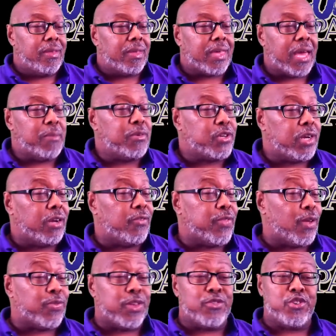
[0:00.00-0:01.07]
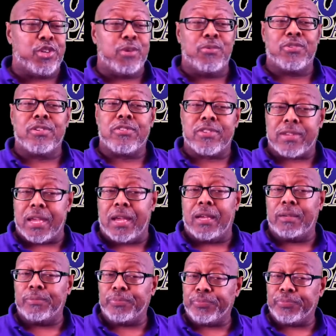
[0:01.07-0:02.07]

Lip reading: K. Michelle thought that she was a star